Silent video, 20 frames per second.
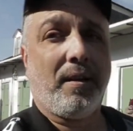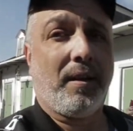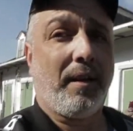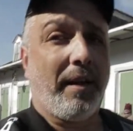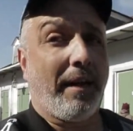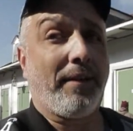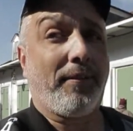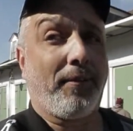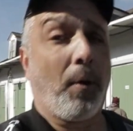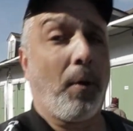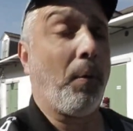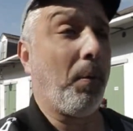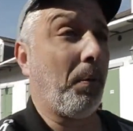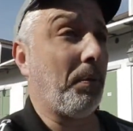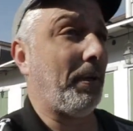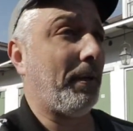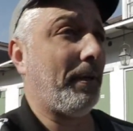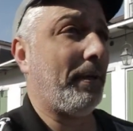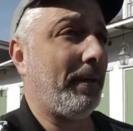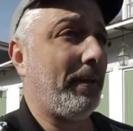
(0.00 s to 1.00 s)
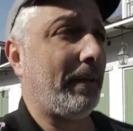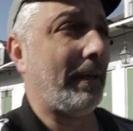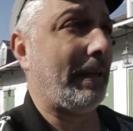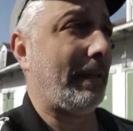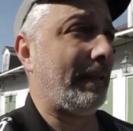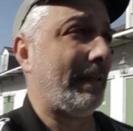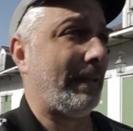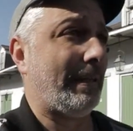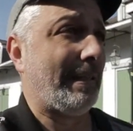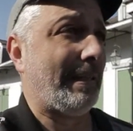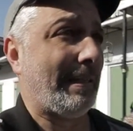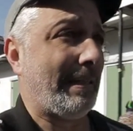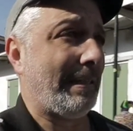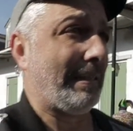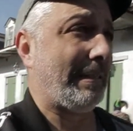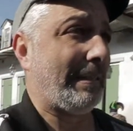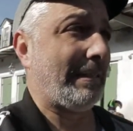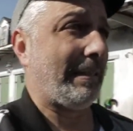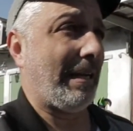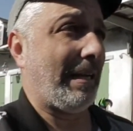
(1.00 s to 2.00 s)
It's cold.
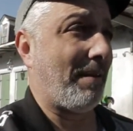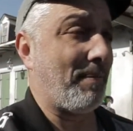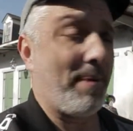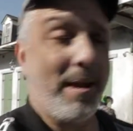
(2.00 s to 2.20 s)
I'm